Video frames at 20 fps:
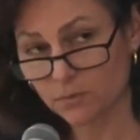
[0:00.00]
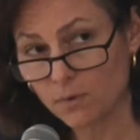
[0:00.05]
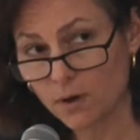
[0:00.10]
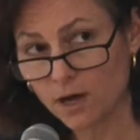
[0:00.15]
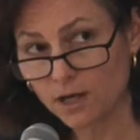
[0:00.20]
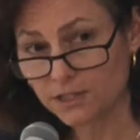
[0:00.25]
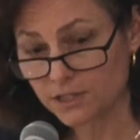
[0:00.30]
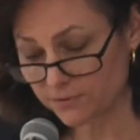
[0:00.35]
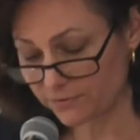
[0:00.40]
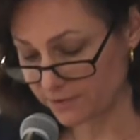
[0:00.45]

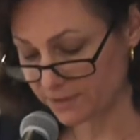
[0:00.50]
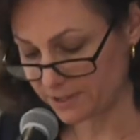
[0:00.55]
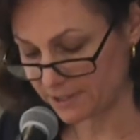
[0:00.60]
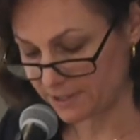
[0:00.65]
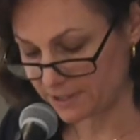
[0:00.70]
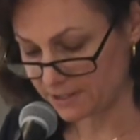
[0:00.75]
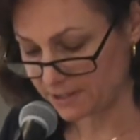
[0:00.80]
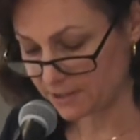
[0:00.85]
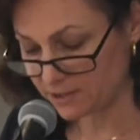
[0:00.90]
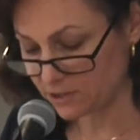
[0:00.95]
walls of
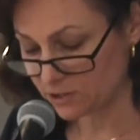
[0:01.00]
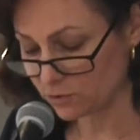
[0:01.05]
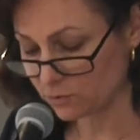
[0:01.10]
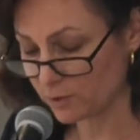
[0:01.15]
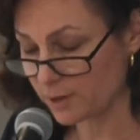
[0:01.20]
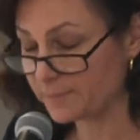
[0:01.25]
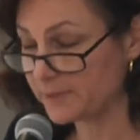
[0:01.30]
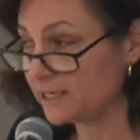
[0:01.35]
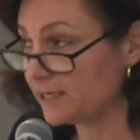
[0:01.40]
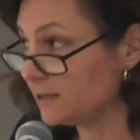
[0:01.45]
resistance to
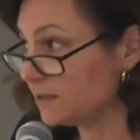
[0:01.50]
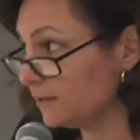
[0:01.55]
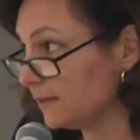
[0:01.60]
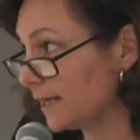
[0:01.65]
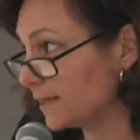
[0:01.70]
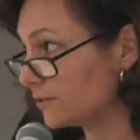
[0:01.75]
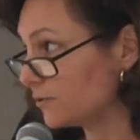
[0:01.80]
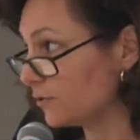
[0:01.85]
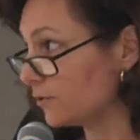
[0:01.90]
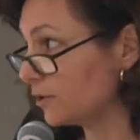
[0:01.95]
women in
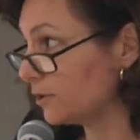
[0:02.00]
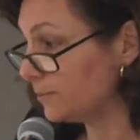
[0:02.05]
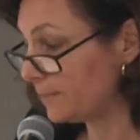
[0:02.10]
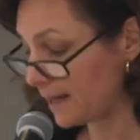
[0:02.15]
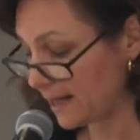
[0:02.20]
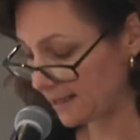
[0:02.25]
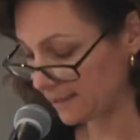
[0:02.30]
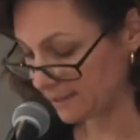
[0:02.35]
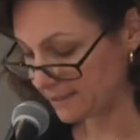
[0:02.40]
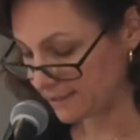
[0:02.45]
electoral
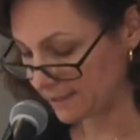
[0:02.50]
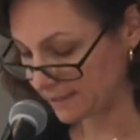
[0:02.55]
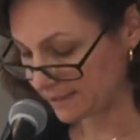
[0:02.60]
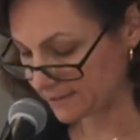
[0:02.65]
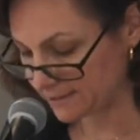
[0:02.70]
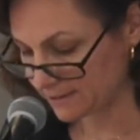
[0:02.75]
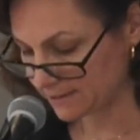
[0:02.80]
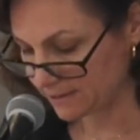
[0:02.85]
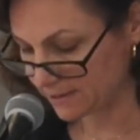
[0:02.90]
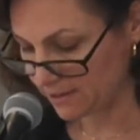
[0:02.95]

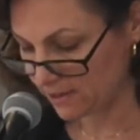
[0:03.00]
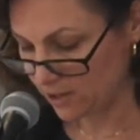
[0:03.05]
politics.